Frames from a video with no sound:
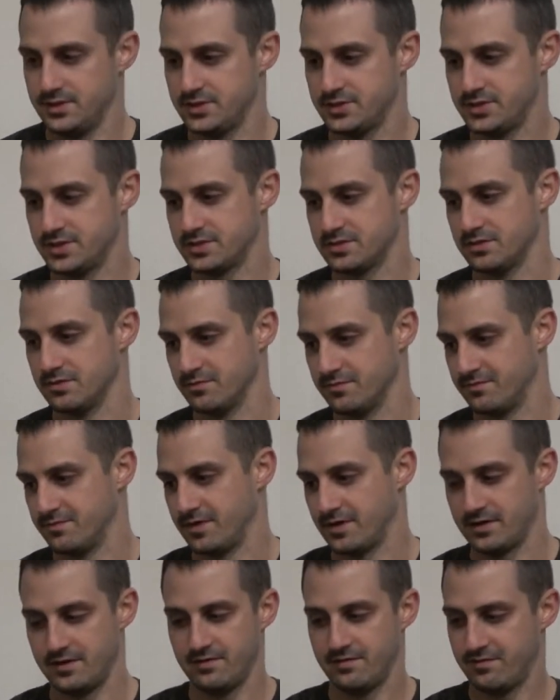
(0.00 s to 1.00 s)
It's just a
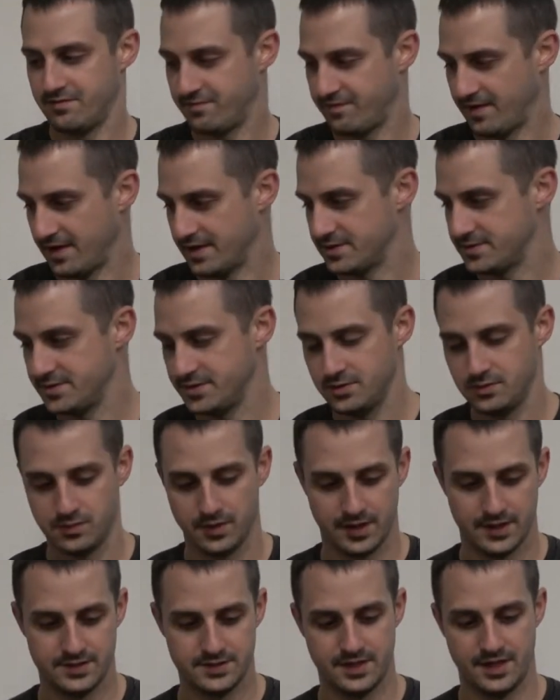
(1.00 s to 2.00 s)
very fancy
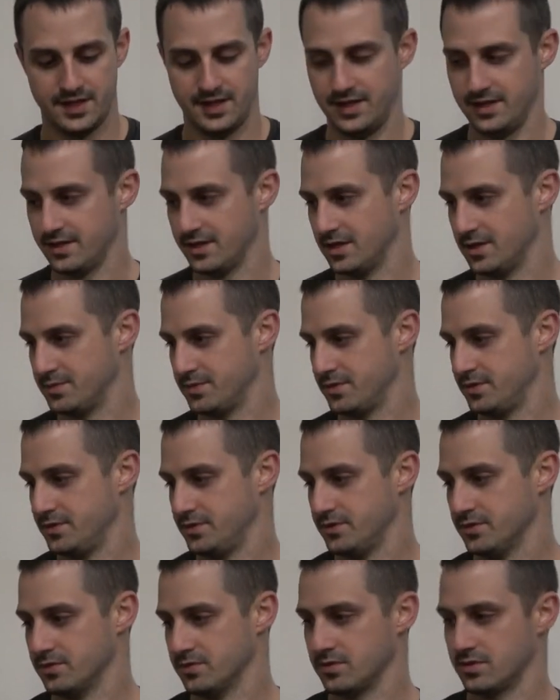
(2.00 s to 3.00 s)
way to hang up
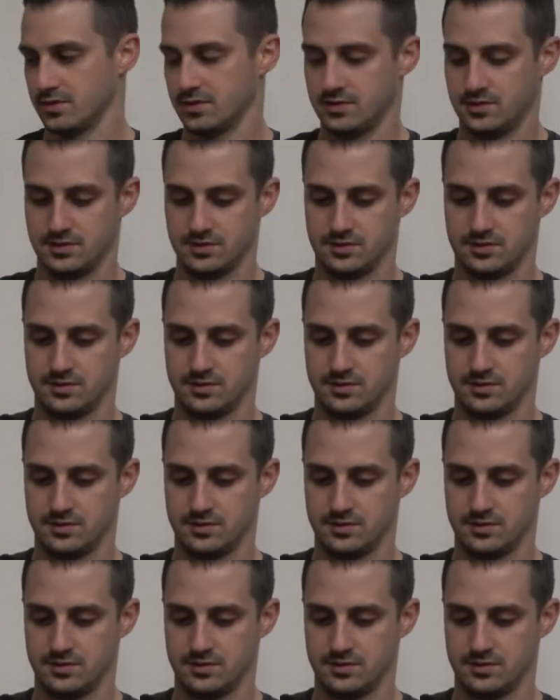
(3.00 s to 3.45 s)
your